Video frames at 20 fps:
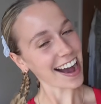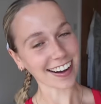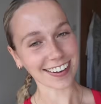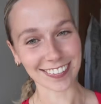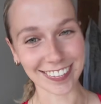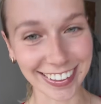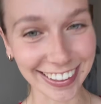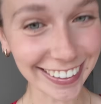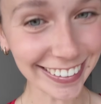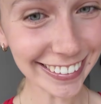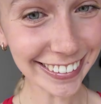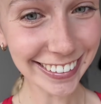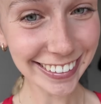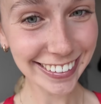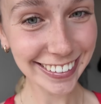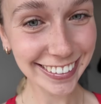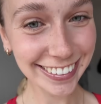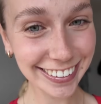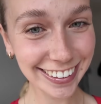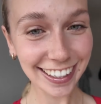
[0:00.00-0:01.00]
Oh my
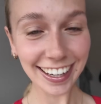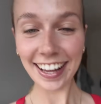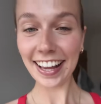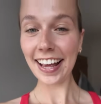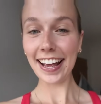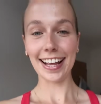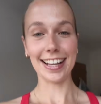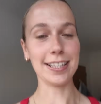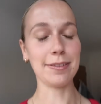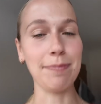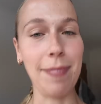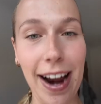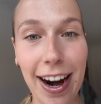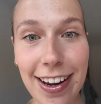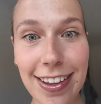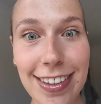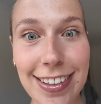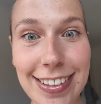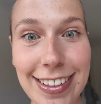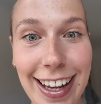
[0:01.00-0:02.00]
gosh, it's
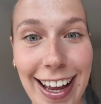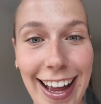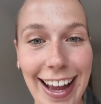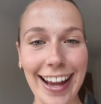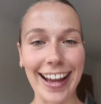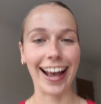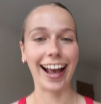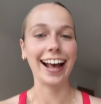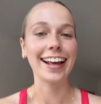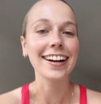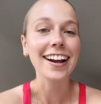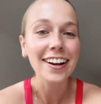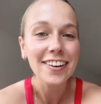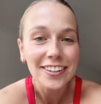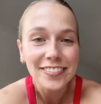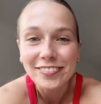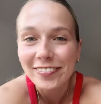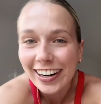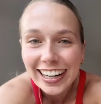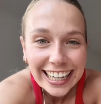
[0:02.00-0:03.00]
marathon day and I
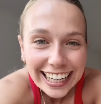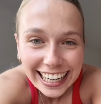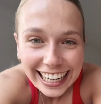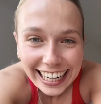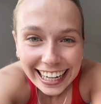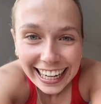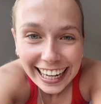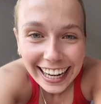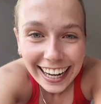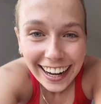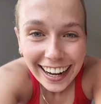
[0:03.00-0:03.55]
am ready.